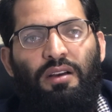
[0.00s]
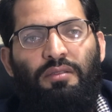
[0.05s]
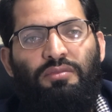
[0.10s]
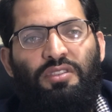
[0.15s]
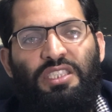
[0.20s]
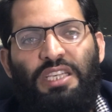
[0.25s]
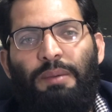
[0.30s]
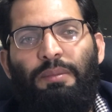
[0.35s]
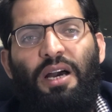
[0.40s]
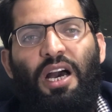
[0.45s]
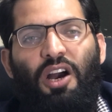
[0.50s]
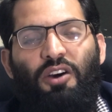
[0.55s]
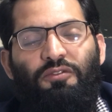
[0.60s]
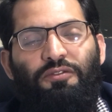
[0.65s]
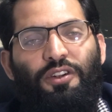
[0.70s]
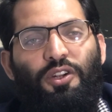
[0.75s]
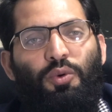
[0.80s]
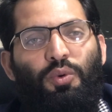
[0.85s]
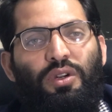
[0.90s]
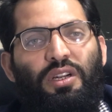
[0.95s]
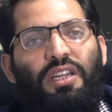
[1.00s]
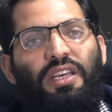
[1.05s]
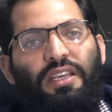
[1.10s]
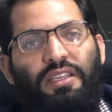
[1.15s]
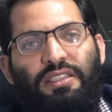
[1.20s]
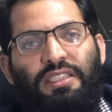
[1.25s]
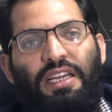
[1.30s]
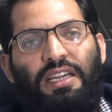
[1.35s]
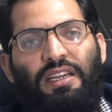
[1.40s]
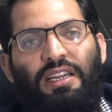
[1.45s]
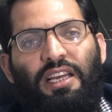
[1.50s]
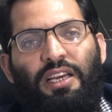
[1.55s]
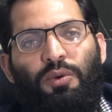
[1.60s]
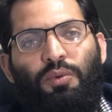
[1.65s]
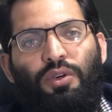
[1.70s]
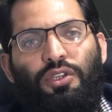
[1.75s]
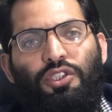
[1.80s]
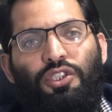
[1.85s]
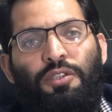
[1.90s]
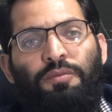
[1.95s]
somehow fluently in that
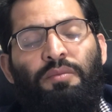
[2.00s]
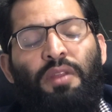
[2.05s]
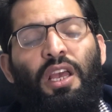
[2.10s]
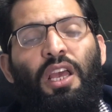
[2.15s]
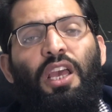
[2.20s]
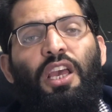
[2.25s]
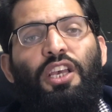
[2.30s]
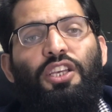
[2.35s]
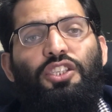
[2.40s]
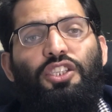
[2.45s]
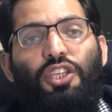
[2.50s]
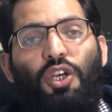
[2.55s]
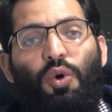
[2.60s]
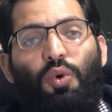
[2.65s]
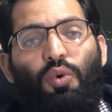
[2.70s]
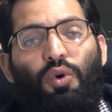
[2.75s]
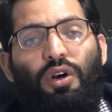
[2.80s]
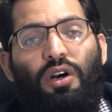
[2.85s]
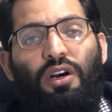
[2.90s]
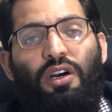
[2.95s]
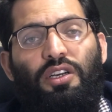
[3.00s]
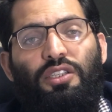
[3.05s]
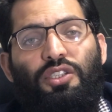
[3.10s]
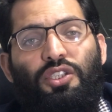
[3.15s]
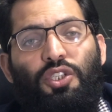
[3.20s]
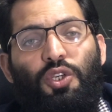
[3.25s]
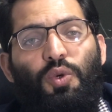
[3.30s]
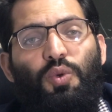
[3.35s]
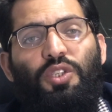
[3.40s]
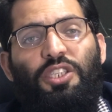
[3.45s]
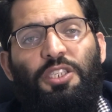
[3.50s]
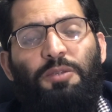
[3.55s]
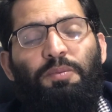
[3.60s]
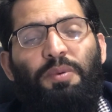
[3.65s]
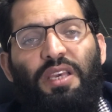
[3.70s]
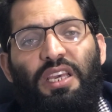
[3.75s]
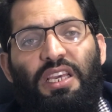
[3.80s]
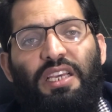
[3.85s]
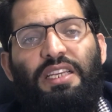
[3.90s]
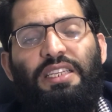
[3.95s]
language. So to
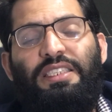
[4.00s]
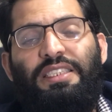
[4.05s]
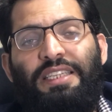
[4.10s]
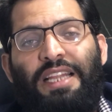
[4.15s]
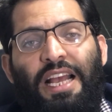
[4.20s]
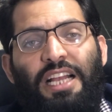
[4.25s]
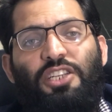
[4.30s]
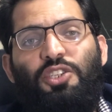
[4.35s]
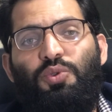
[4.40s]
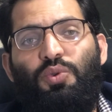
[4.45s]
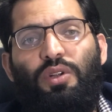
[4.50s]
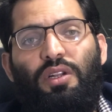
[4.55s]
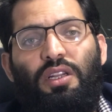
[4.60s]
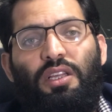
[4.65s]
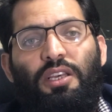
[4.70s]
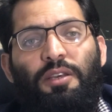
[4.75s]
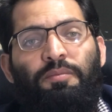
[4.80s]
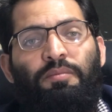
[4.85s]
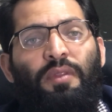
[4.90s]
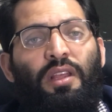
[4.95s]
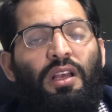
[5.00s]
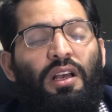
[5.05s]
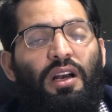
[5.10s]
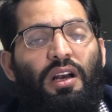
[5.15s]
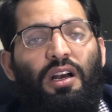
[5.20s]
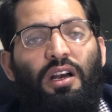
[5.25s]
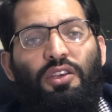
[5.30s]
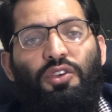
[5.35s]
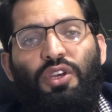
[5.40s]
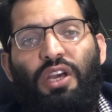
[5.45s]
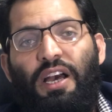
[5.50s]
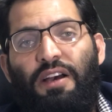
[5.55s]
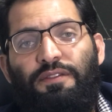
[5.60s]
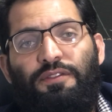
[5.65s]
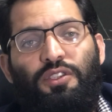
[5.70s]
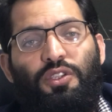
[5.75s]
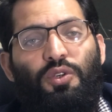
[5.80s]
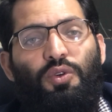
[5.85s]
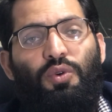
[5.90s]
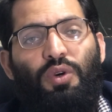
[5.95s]
speak naturally, you
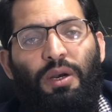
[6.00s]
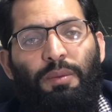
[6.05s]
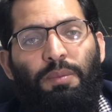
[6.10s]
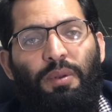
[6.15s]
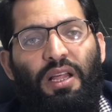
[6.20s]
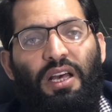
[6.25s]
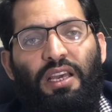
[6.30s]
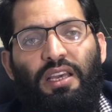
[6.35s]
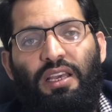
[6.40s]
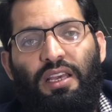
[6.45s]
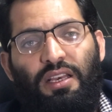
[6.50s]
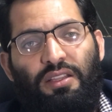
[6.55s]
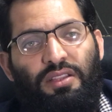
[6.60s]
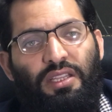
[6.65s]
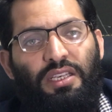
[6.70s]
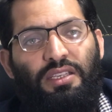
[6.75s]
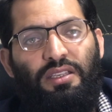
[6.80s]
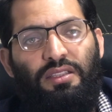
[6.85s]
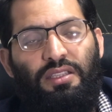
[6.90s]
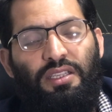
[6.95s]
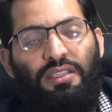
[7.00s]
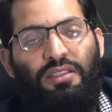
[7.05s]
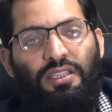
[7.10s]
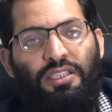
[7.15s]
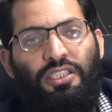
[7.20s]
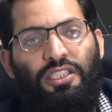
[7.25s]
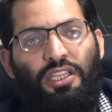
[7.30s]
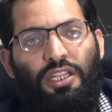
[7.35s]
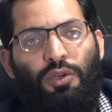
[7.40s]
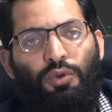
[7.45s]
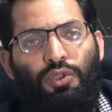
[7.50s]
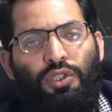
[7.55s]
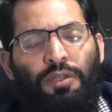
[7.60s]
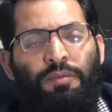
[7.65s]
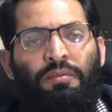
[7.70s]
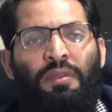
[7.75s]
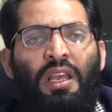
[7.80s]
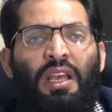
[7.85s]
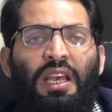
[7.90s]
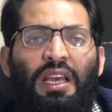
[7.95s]
have to apply the
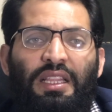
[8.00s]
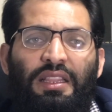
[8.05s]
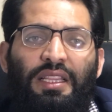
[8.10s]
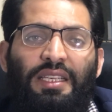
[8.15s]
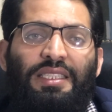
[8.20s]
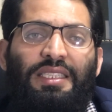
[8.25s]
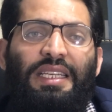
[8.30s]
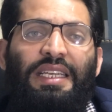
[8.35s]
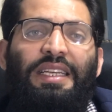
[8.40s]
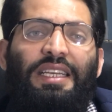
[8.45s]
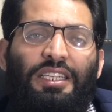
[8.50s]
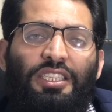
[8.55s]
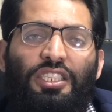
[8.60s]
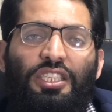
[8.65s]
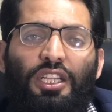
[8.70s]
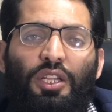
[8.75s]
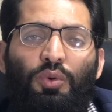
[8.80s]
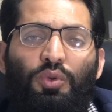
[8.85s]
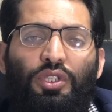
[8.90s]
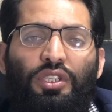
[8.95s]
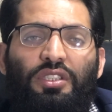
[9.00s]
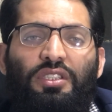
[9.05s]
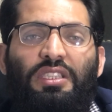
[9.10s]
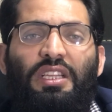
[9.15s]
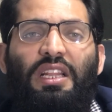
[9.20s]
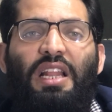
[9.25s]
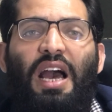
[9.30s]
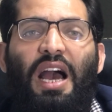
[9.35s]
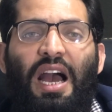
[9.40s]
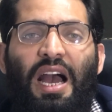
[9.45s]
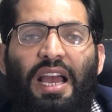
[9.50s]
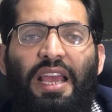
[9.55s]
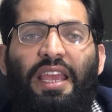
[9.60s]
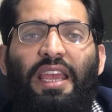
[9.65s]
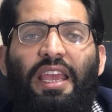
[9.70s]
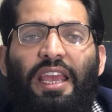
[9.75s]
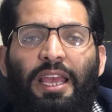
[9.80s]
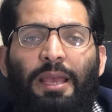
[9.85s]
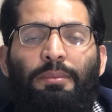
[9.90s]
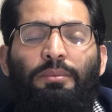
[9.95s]
solution. The second solution that
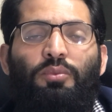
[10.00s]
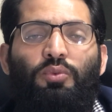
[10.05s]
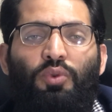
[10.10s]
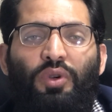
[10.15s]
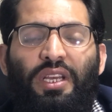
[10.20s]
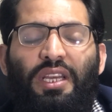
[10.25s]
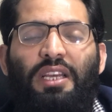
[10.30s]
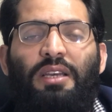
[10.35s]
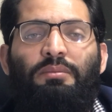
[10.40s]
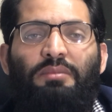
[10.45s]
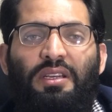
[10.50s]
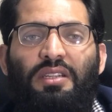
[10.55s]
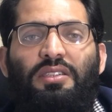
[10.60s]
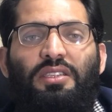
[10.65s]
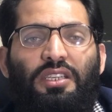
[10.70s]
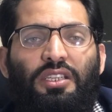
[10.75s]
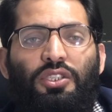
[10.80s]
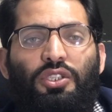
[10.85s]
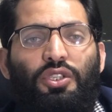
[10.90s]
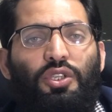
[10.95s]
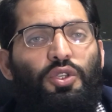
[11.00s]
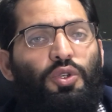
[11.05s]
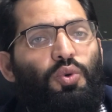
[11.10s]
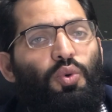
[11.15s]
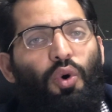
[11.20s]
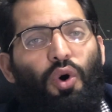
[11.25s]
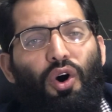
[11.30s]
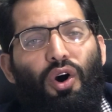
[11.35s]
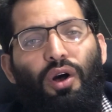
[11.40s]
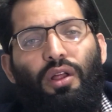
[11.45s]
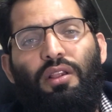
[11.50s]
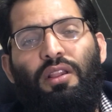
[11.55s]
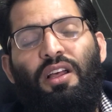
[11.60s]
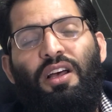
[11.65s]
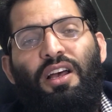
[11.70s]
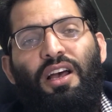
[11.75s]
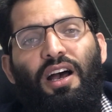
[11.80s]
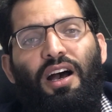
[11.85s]
I am recommending to you all,